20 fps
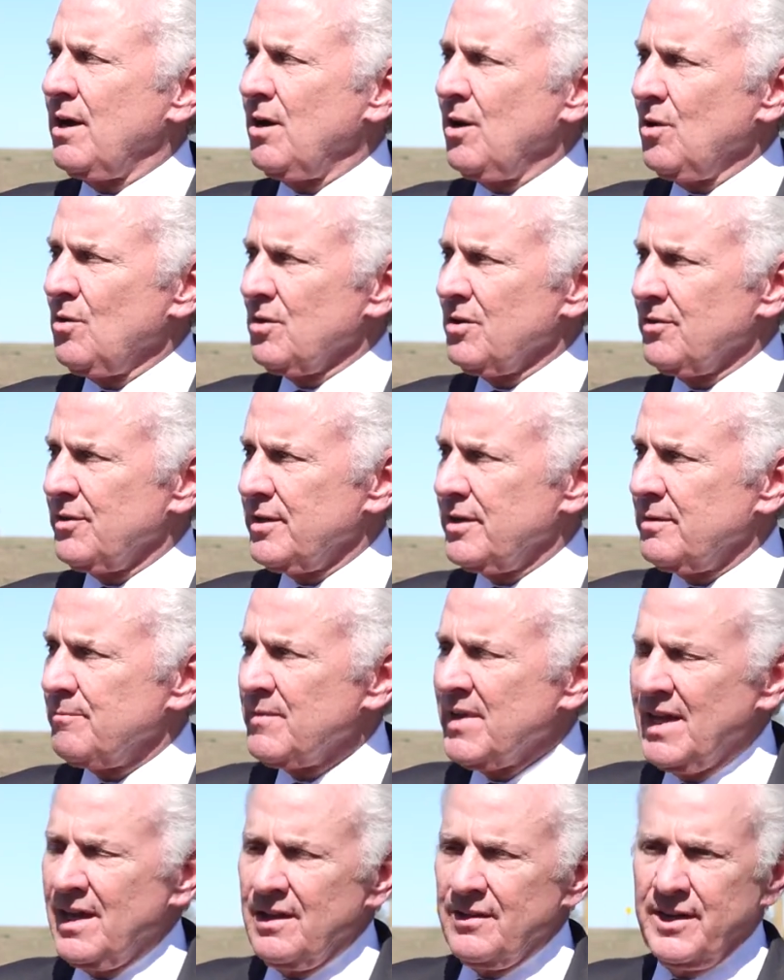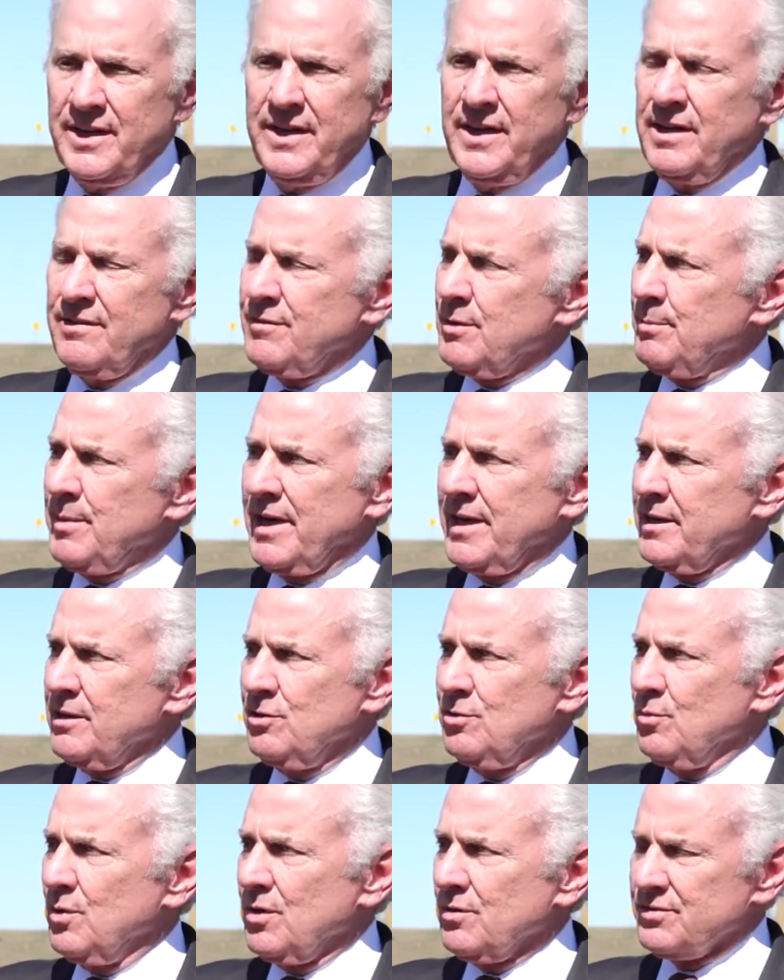all of them, that everybody
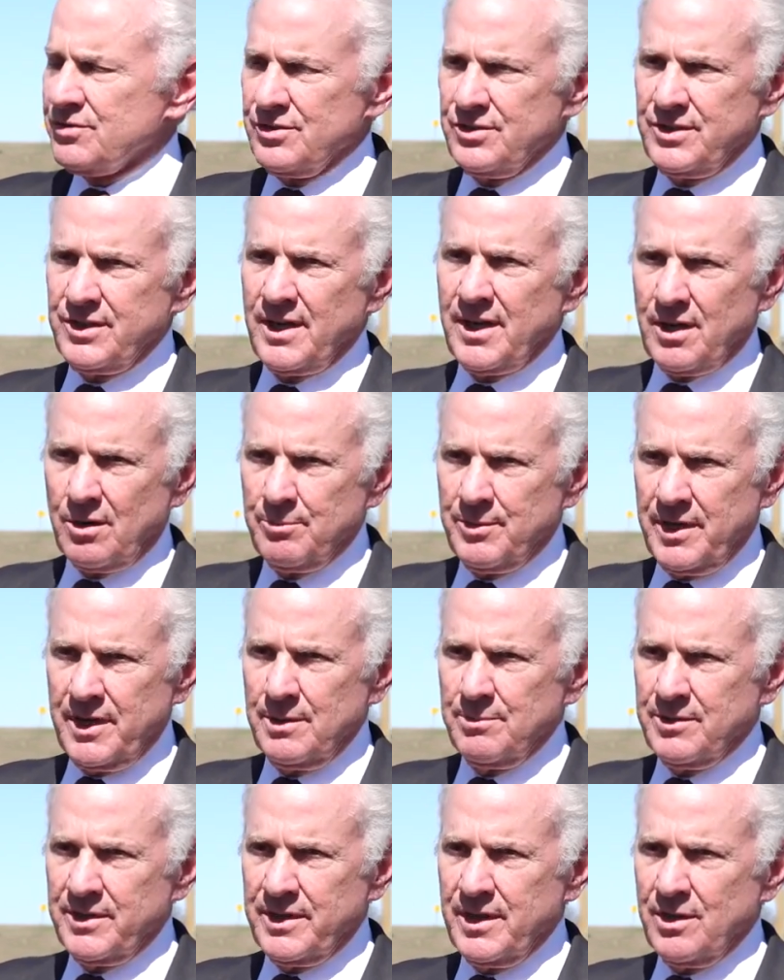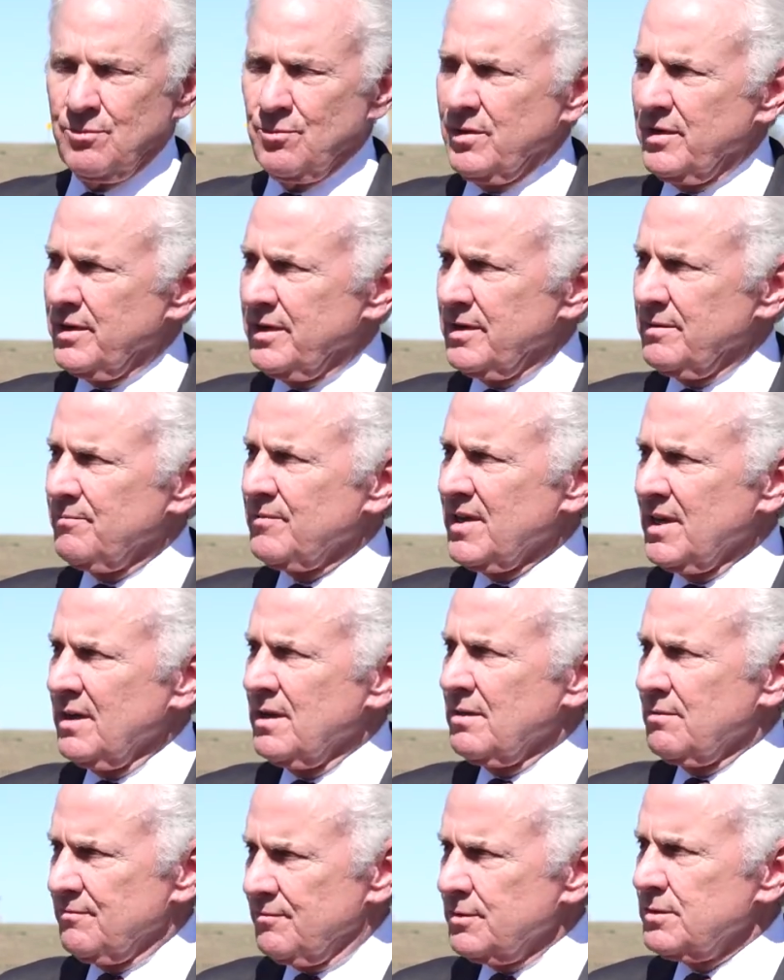who wants a shot will be able to get one in
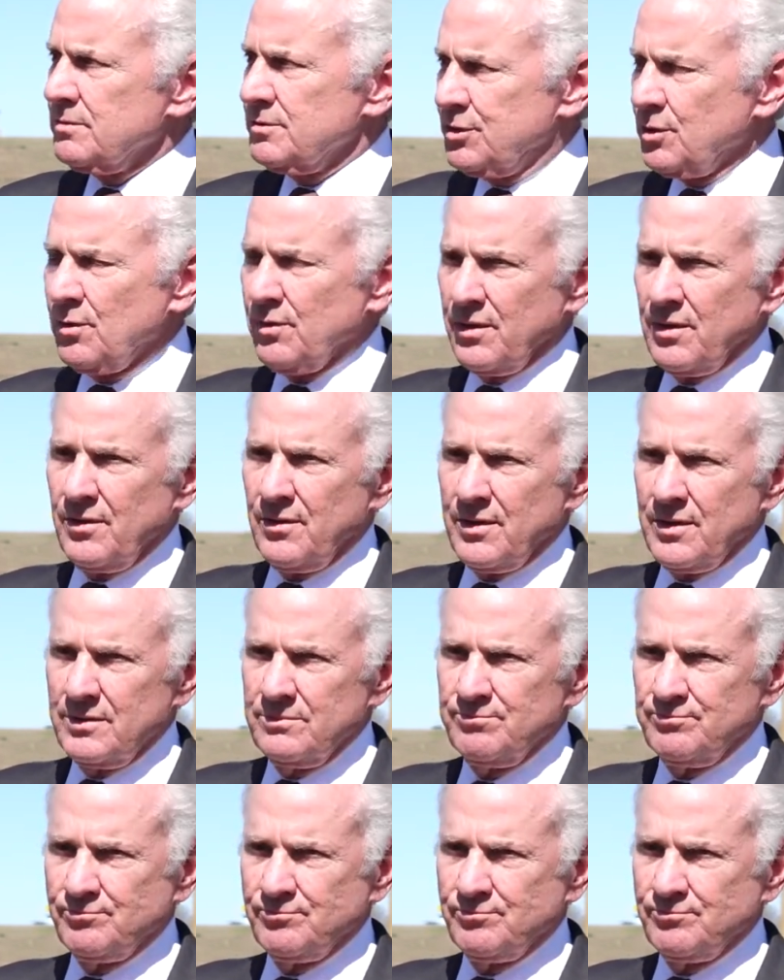short order.